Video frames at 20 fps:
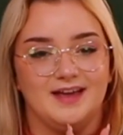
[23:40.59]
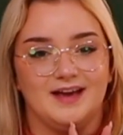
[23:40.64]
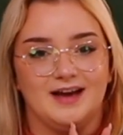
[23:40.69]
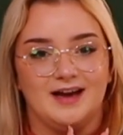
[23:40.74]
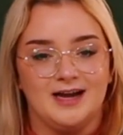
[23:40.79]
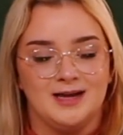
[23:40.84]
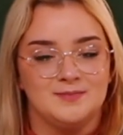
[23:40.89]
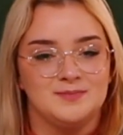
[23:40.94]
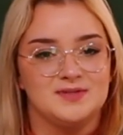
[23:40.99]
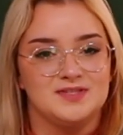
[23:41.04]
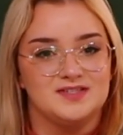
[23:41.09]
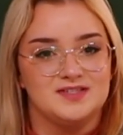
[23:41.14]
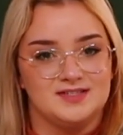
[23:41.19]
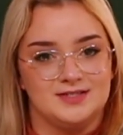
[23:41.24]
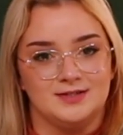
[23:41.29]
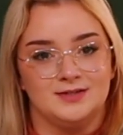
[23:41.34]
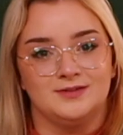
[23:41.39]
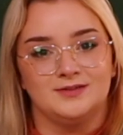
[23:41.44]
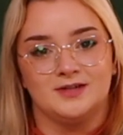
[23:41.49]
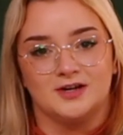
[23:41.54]
I'm
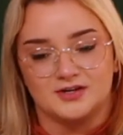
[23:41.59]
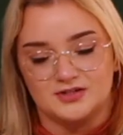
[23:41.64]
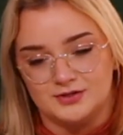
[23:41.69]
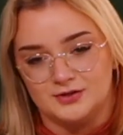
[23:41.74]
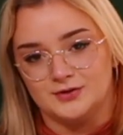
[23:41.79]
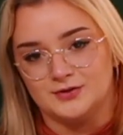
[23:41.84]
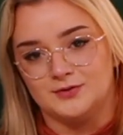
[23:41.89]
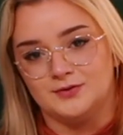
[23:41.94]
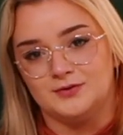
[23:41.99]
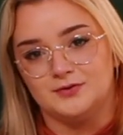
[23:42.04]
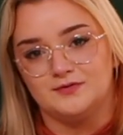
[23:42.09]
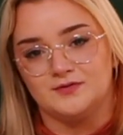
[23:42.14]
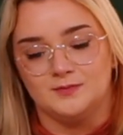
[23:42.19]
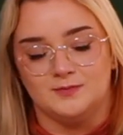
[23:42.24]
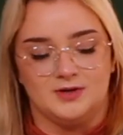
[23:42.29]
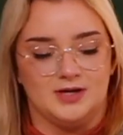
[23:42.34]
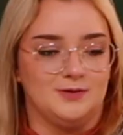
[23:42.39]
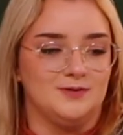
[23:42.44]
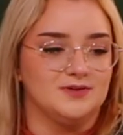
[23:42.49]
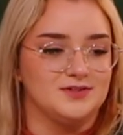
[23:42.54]
still nocturnal from
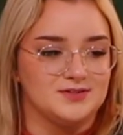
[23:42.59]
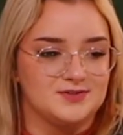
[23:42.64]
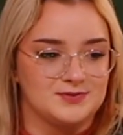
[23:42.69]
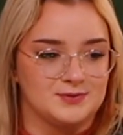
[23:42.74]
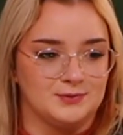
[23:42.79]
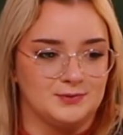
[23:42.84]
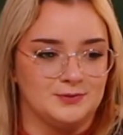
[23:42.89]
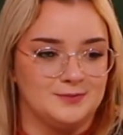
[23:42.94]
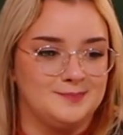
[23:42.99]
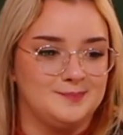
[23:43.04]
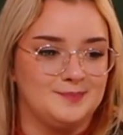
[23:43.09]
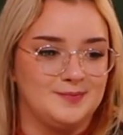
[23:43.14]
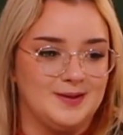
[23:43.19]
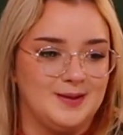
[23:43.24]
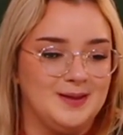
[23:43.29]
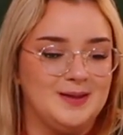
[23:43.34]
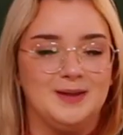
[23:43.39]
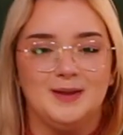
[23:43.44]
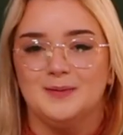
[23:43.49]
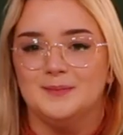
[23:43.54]
when I went to school.
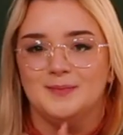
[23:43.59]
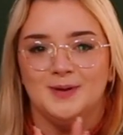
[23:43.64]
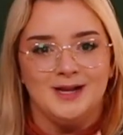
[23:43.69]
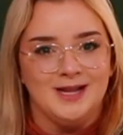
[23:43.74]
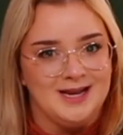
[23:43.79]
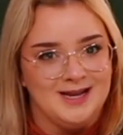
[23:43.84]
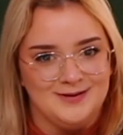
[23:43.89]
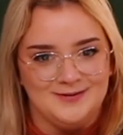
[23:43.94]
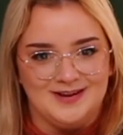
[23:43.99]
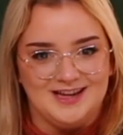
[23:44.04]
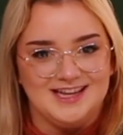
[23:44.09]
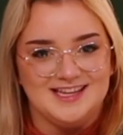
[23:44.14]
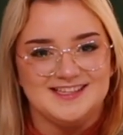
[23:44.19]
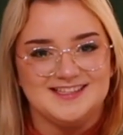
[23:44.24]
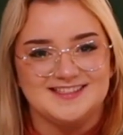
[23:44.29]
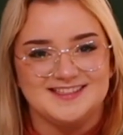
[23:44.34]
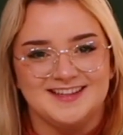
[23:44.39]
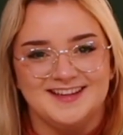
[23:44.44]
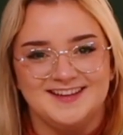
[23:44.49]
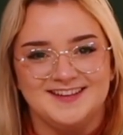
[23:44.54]
But
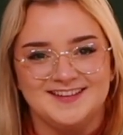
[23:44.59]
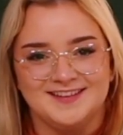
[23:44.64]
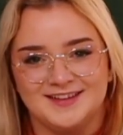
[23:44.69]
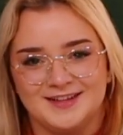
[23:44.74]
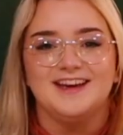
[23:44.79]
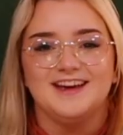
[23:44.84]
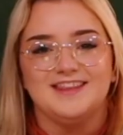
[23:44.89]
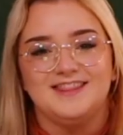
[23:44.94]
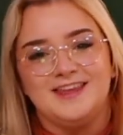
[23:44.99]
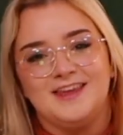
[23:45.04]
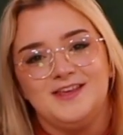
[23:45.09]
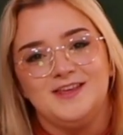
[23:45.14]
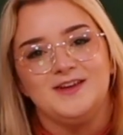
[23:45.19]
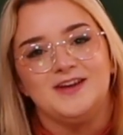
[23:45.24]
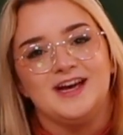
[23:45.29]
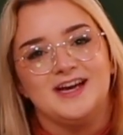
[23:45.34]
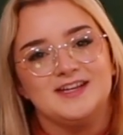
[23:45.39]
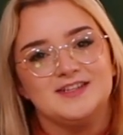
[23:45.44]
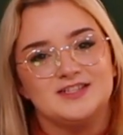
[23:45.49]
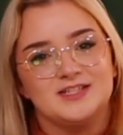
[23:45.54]
anyways, thank you
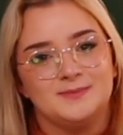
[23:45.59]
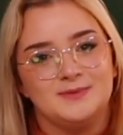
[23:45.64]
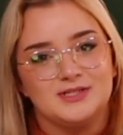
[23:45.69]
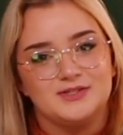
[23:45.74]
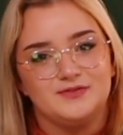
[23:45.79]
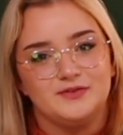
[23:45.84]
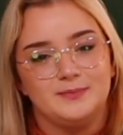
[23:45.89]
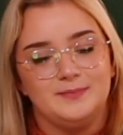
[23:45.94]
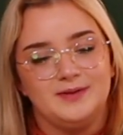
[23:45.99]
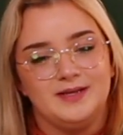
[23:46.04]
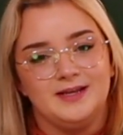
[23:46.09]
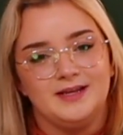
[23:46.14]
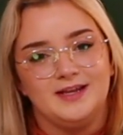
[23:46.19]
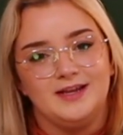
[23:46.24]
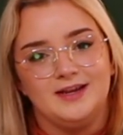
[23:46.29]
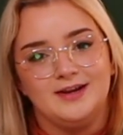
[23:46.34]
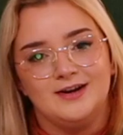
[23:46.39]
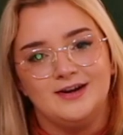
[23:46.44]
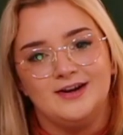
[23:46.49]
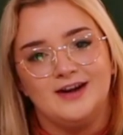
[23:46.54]
guys so much for being
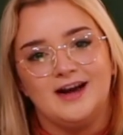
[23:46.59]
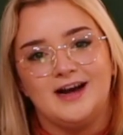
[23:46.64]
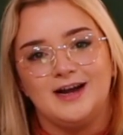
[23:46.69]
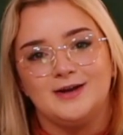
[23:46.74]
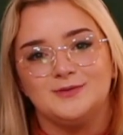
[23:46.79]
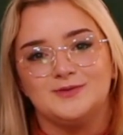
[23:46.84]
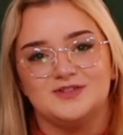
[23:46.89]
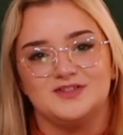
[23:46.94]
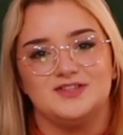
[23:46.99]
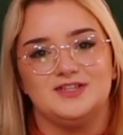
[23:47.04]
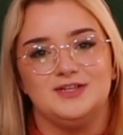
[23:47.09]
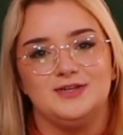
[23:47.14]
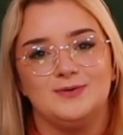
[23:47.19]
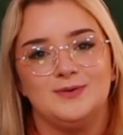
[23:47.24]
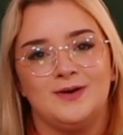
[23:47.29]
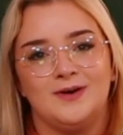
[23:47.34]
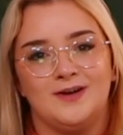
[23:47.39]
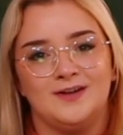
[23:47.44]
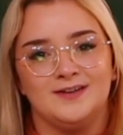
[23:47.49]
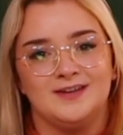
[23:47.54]
here. I will see you
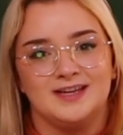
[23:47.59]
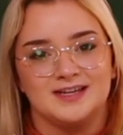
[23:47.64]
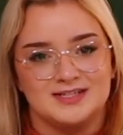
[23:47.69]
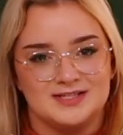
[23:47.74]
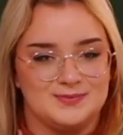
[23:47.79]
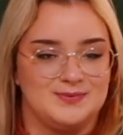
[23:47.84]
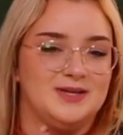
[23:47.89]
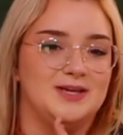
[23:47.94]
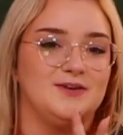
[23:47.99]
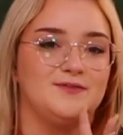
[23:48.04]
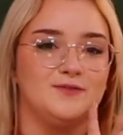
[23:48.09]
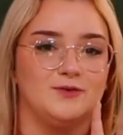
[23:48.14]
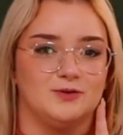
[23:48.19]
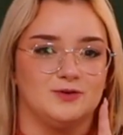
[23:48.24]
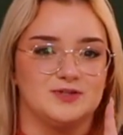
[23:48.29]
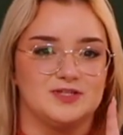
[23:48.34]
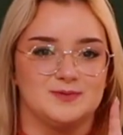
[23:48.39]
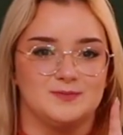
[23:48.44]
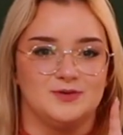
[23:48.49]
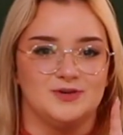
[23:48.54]
all next week for
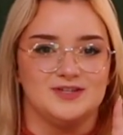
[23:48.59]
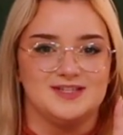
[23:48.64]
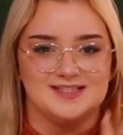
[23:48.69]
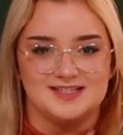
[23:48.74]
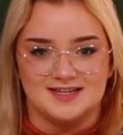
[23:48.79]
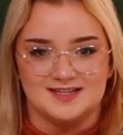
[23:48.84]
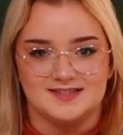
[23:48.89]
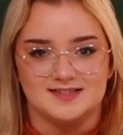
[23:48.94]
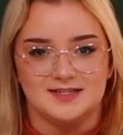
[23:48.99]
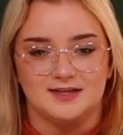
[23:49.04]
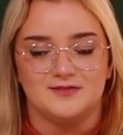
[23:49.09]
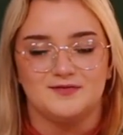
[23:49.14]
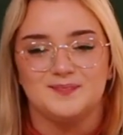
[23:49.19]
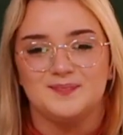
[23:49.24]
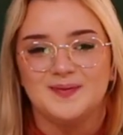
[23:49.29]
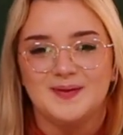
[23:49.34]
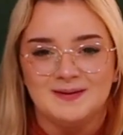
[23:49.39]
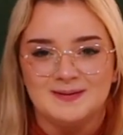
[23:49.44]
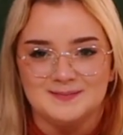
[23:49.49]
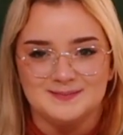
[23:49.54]
some more design stuff.
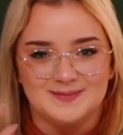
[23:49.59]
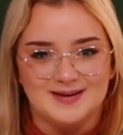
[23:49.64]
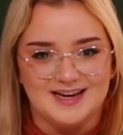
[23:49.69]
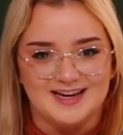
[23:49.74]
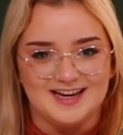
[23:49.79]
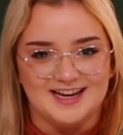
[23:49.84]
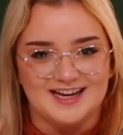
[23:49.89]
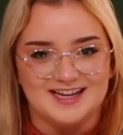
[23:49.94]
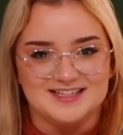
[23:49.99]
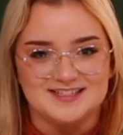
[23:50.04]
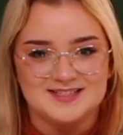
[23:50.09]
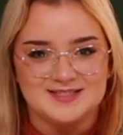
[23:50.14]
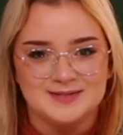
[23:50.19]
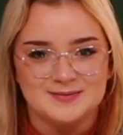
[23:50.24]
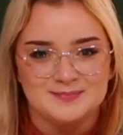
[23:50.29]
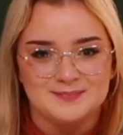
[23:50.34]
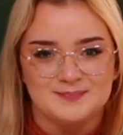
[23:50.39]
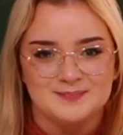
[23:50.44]
Bye guys.